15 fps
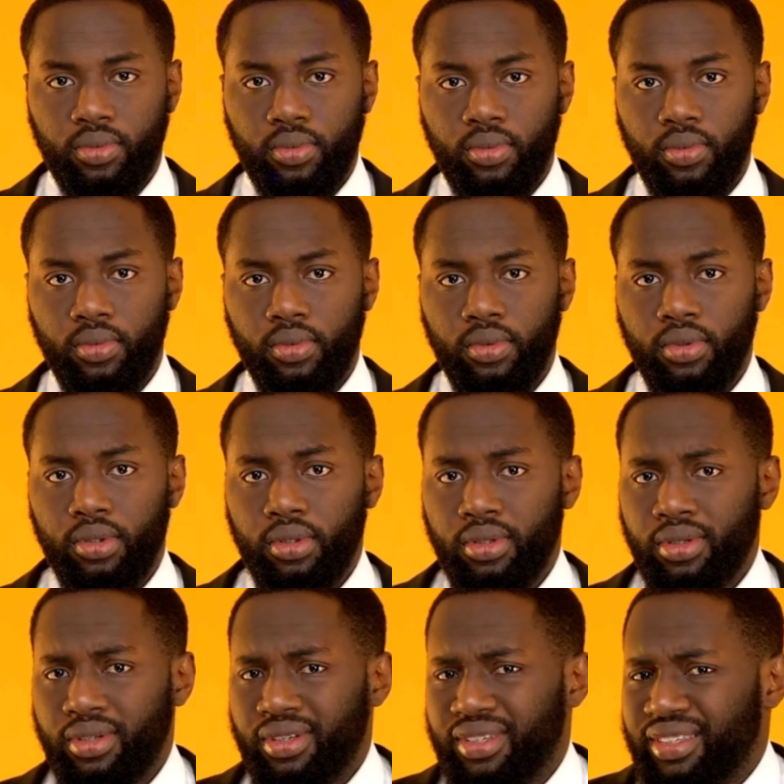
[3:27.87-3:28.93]
need to try and
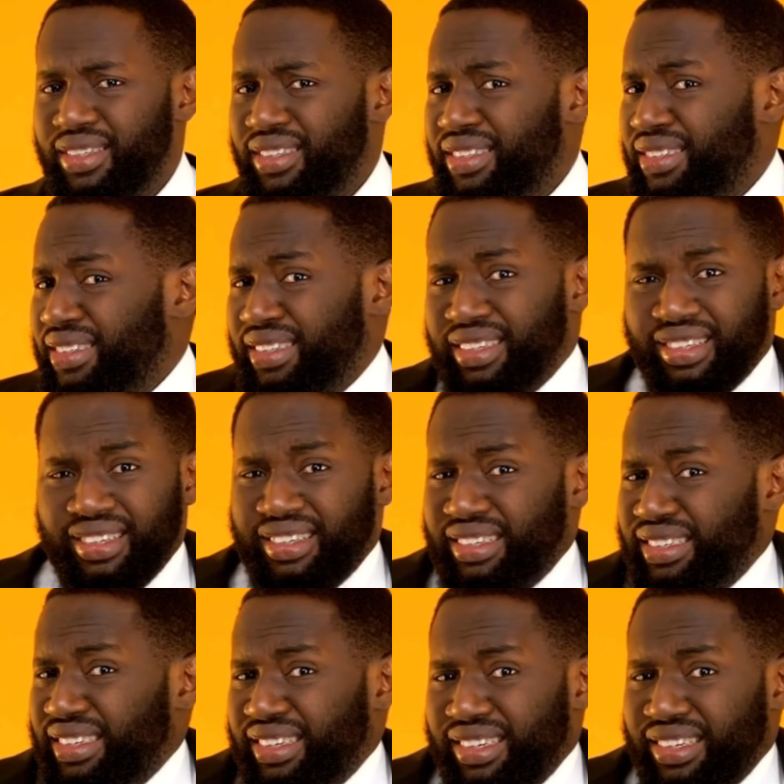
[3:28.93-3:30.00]
aim for
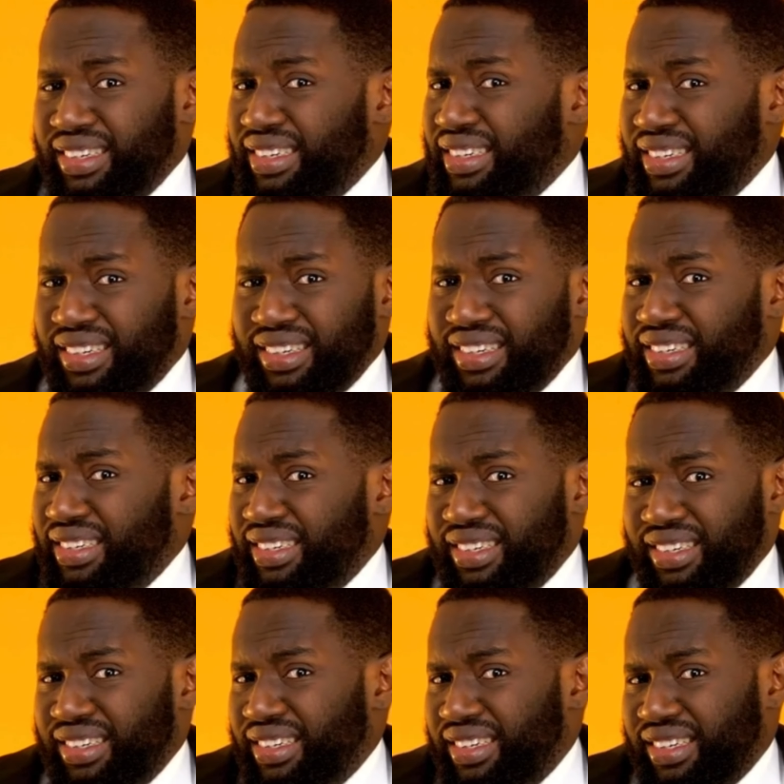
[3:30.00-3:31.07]
better than that.
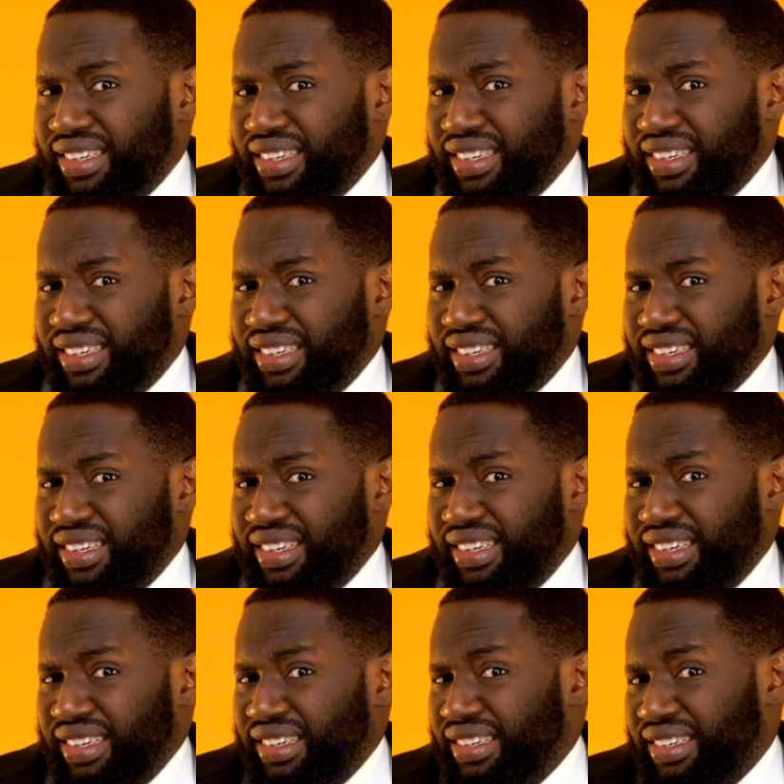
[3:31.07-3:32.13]

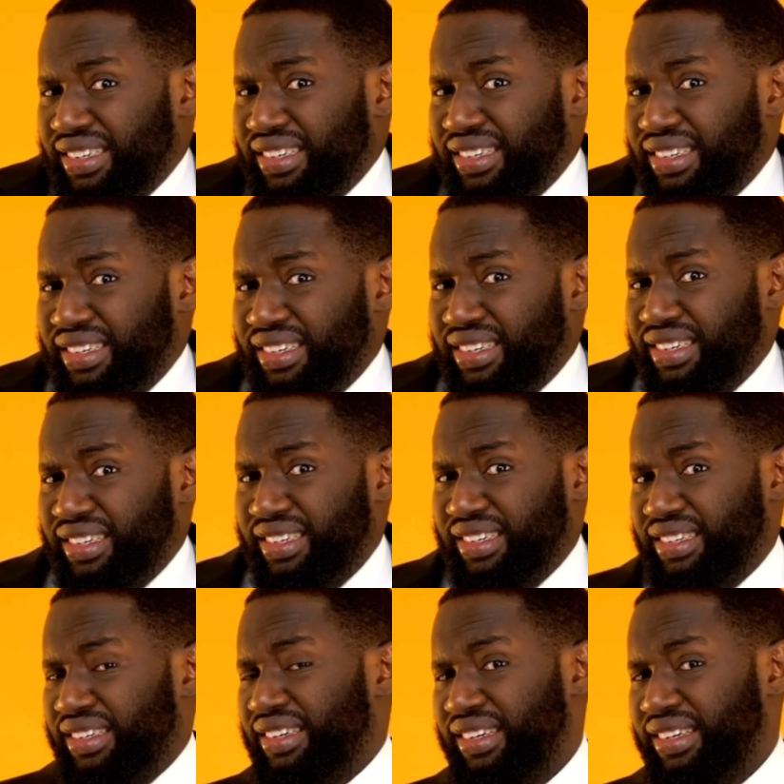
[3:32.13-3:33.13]
The next one is